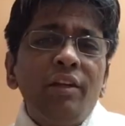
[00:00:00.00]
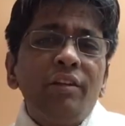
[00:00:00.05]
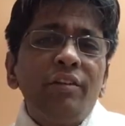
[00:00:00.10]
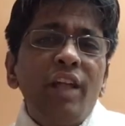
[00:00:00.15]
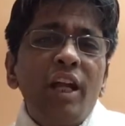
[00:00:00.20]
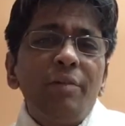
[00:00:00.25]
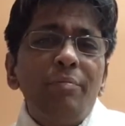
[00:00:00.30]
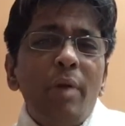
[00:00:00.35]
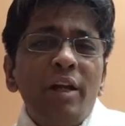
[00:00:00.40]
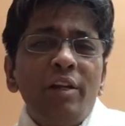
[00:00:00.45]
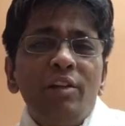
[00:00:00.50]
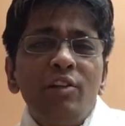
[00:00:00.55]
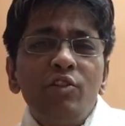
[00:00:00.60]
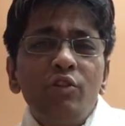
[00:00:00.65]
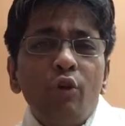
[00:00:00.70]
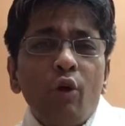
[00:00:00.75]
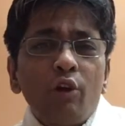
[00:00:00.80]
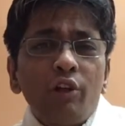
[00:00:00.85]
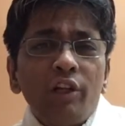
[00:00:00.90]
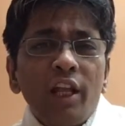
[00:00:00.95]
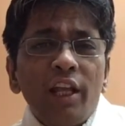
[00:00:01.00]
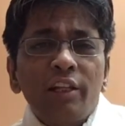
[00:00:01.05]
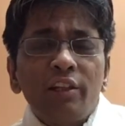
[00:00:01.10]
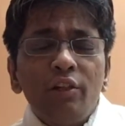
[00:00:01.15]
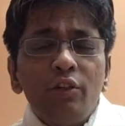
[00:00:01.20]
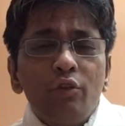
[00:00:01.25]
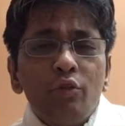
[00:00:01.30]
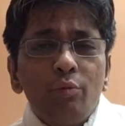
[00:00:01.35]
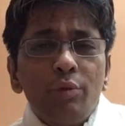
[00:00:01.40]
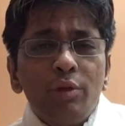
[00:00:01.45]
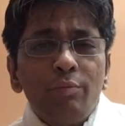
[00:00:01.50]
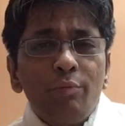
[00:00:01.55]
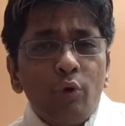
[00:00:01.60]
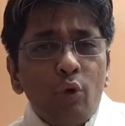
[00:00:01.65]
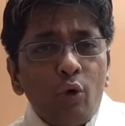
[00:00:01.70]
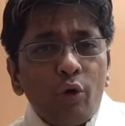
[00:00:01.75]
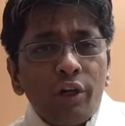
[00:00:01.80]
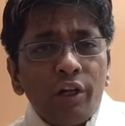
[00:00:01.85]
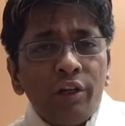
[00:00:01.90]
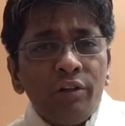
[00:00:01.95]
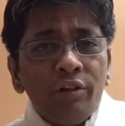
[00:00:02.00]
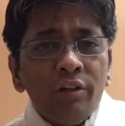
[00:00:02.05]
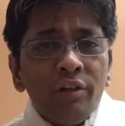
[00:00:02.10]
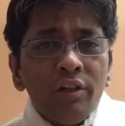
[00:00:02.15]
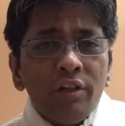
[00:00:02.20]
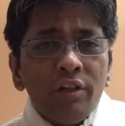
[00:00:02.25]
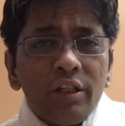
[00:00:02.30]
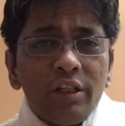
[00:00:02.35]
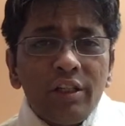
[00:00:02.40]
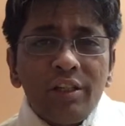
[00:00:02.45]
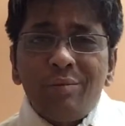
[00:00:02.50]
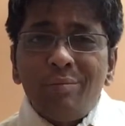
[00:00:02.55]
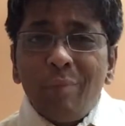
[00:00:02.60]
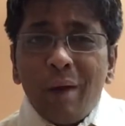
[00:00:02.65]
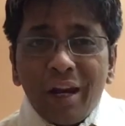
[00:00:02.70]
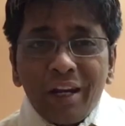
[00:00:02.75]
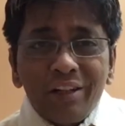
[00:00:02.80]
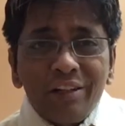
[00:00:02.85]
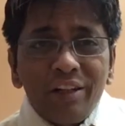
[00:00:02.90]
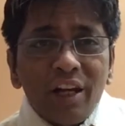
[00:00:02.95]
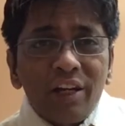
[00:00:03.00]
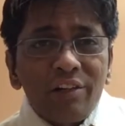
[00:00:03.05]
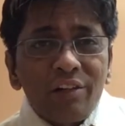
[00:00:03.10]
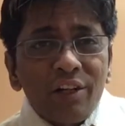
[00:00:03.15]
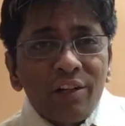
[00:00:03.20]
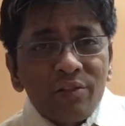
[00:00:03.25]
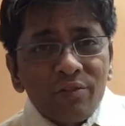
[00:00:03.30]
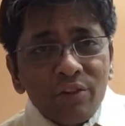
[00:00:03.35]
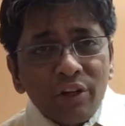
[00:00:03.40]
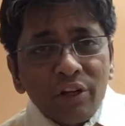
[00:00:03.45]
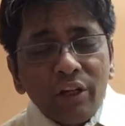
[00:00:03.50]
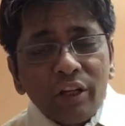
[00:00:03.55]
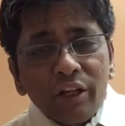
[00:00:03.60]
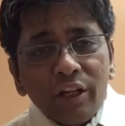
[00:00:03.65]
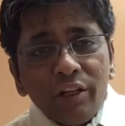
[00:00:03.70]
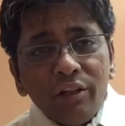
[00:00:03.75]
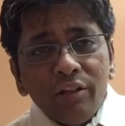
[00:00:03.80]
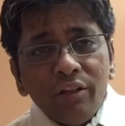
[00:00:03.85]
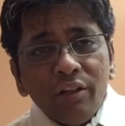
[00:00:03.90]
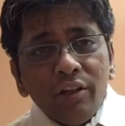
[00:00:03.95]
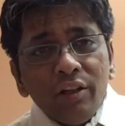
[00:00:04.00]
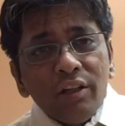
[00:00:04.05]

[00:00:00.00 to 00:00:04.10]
That band is not likely to be broken. It might get tested again.